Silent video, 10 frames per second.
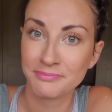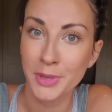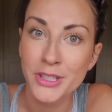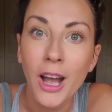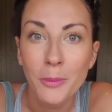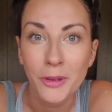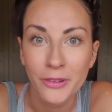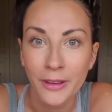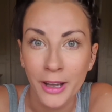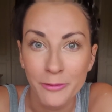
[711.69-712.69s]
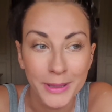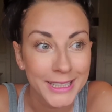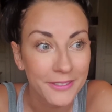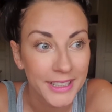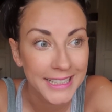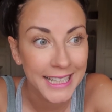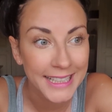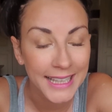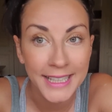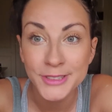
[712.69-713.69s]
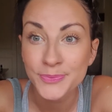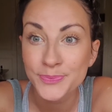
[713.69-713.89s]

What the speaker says: pyjamas that I've been living in lately.